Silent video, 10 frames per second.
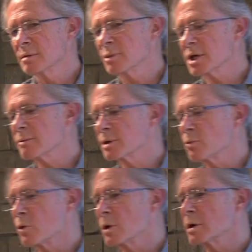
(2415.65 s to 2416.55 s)
becoming
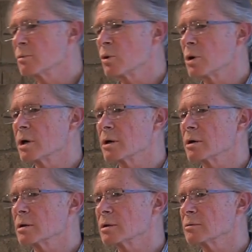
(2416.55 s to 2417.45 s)
more and
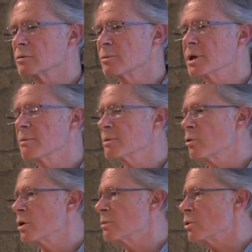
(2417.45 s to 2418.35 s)
more, we're becoming
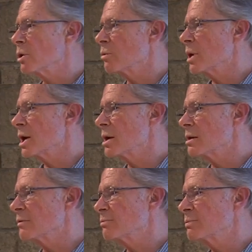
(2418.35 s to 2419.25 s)
more and more
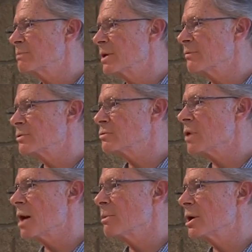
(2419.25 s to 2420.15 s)
aware of
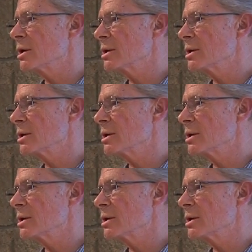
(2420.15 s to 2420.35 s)
trauma